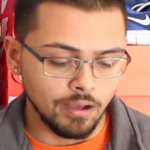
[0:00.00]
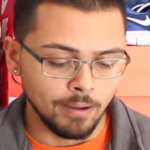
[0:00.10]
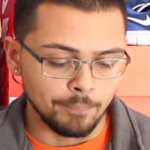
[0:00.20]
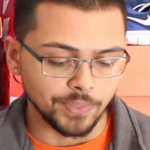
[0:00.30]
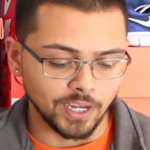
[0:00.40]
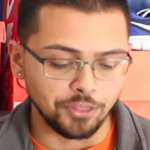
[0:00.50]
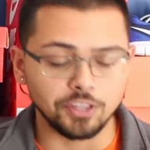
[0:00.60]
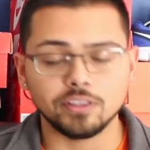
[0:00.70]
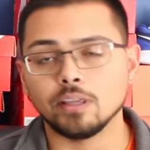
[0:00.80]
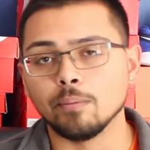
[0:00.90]
I
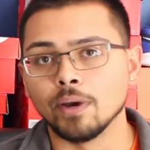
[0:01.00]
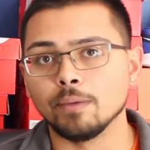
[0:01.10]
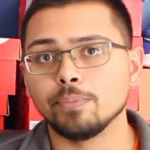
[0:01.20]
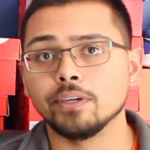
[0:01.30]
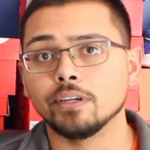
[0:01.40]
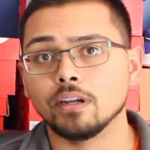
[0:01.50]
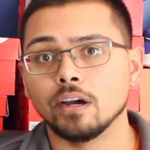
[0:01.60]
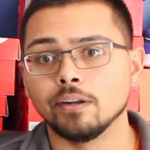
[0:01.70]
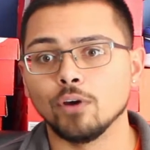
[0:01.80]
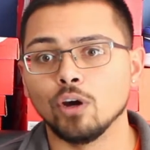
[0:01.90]
think that they might be
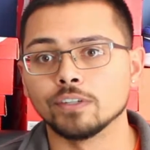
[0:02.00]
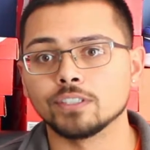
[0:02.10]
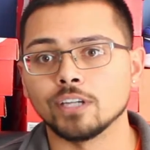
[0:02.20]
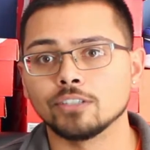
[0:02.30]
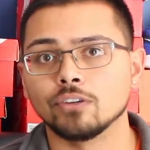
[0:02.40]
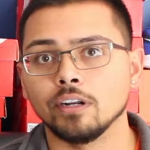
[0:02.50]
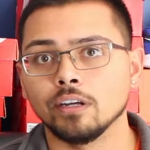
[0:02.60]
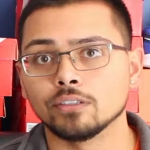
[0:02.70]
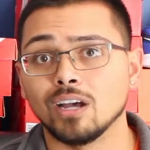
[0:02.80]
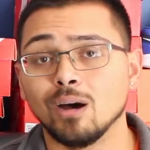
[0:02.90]
kind of oversaturating us